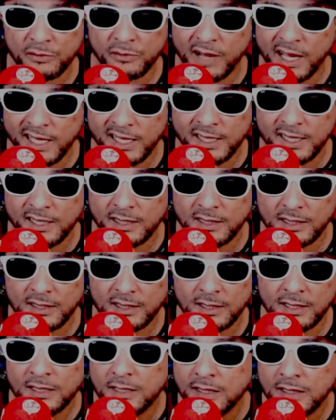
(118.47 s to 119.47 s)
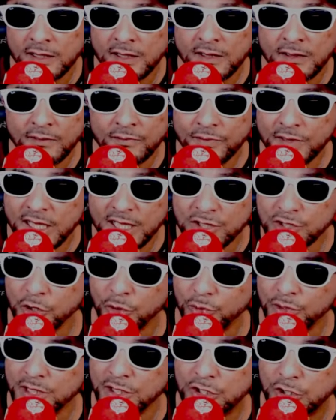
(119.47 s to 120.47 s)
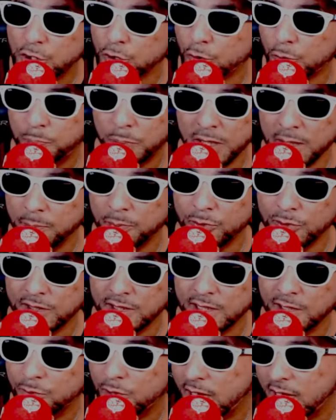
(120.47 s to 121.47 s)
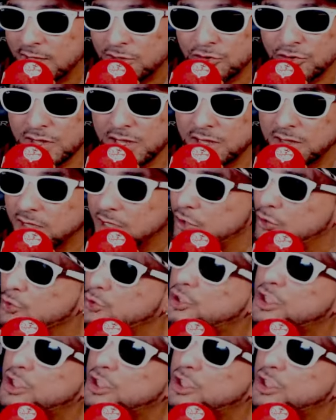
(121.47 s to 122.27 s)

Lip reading: it right here. There's only two people in here. Well, actually three. You